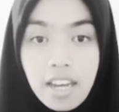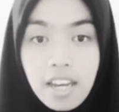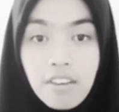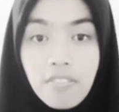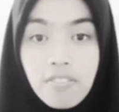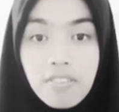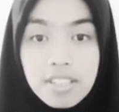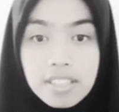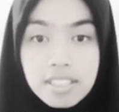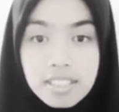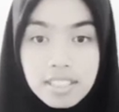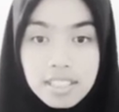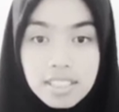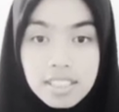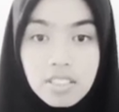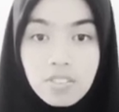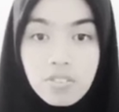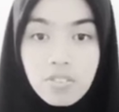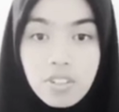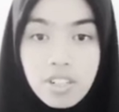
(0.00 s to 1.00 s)

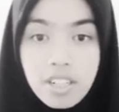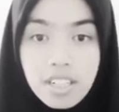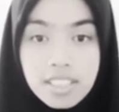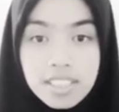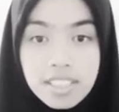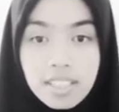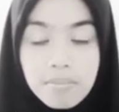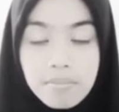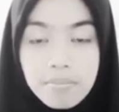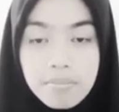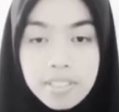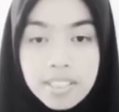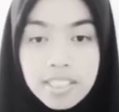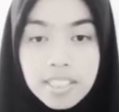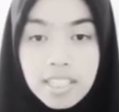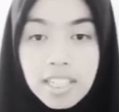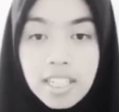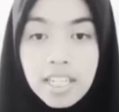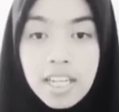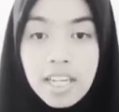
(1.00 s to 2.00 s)
affixes, for
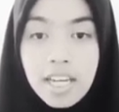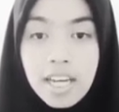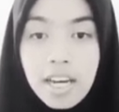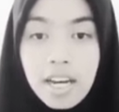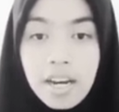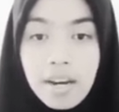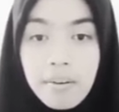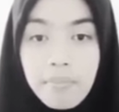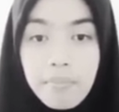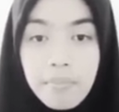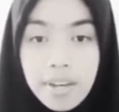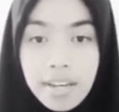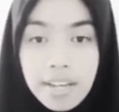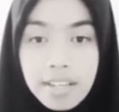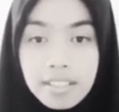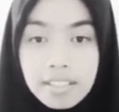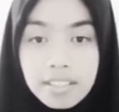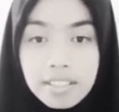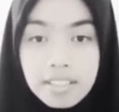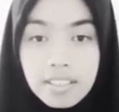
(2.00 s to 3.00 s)
example,
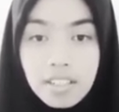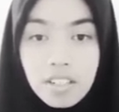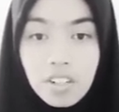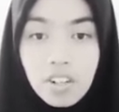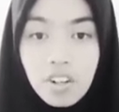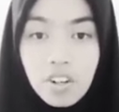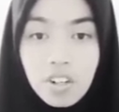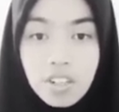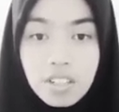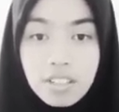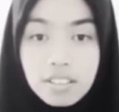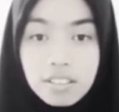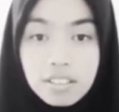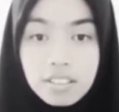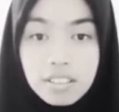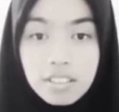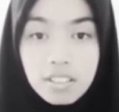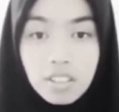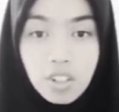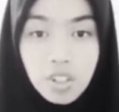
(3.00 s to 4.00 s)
man,
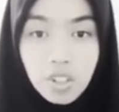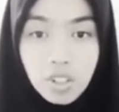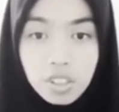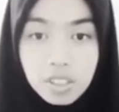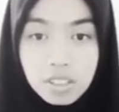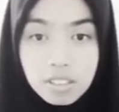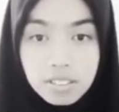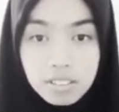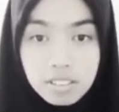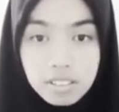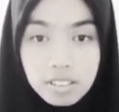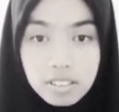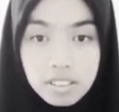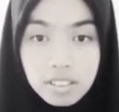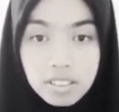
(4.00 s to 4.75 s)
hold, cold,